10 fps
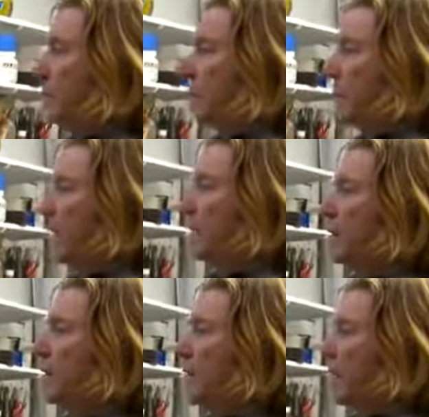what I
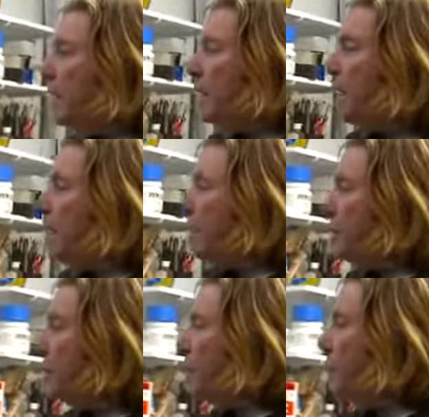learned in
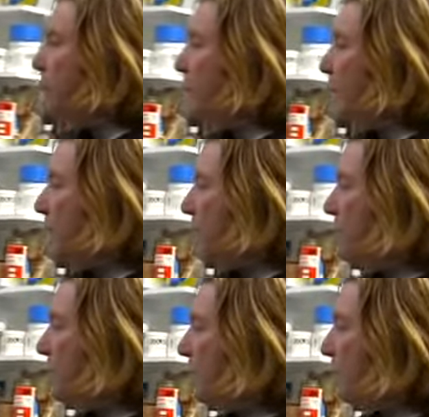school
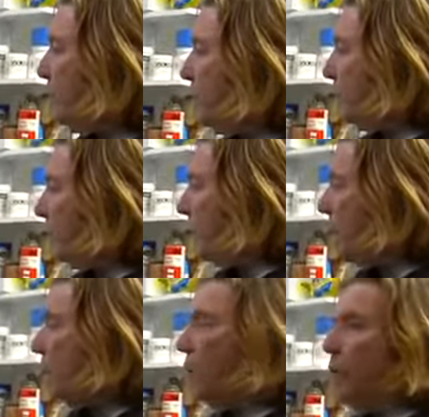was a
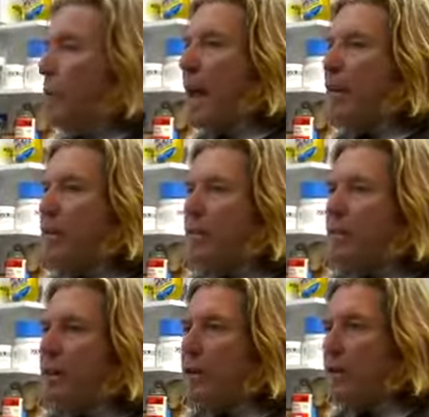lot of the old
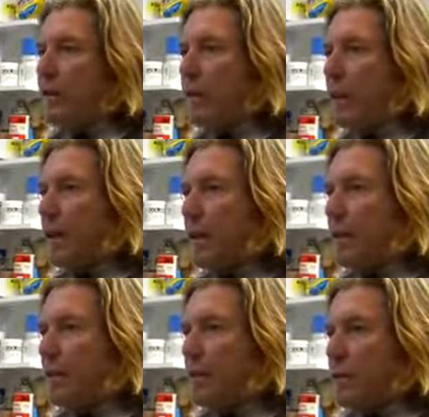masters, they used
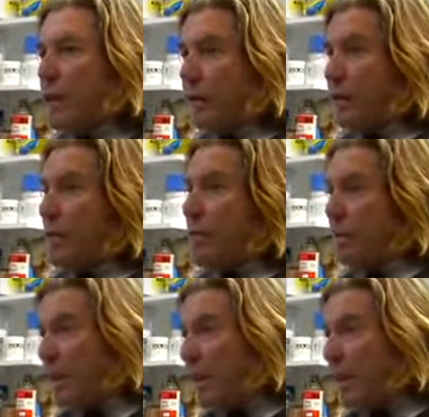gesso,